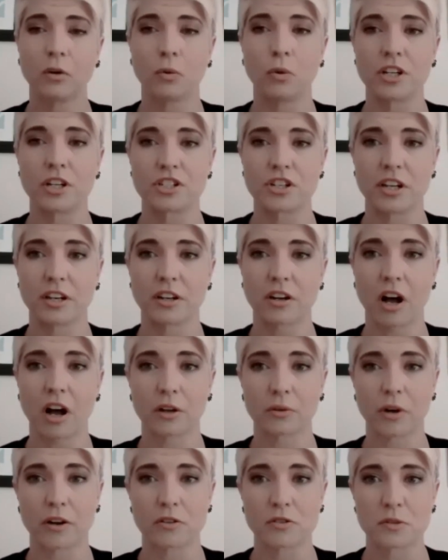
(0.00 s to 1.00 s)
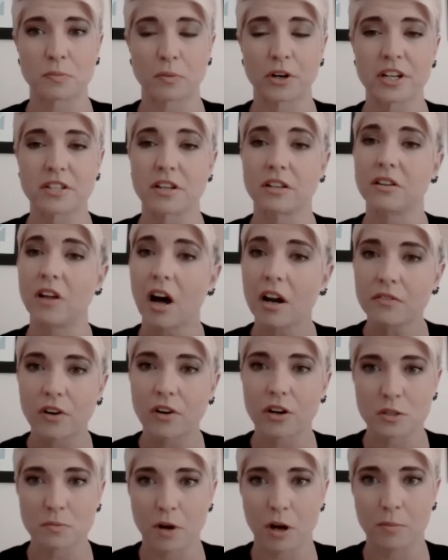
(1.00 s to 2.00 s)
which in Colorado Springs, a lot
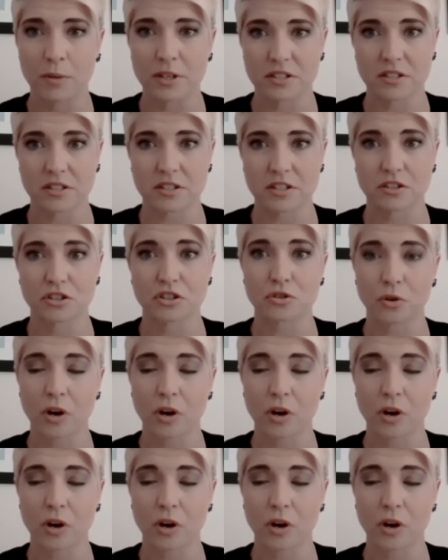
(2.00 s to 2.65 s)
of our small businesses